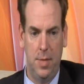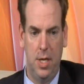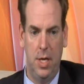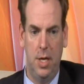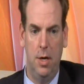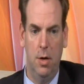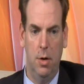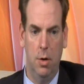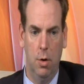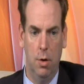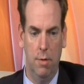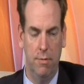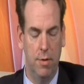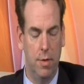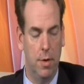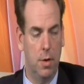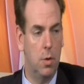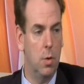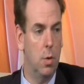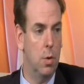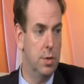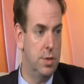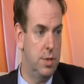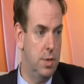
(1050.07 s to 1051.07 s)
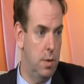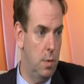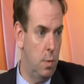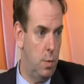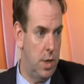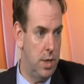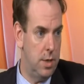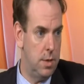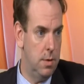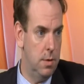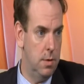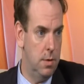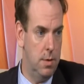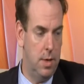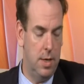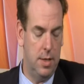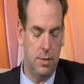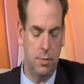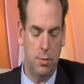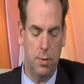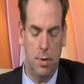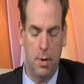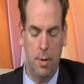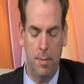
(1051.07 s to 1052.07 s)
Here over the course of the winter,
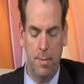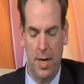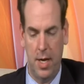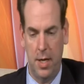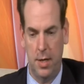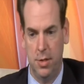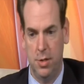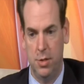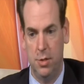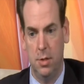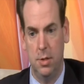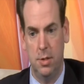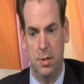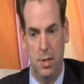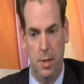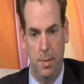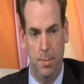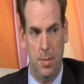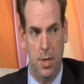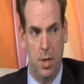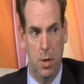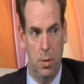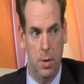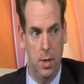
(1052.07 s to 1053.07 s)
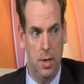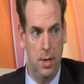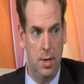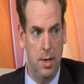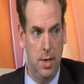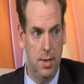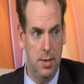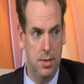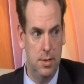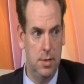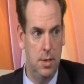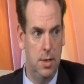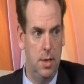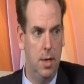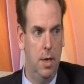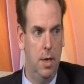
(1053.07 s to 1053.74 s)
that's what our manager, Tim Doherty, does.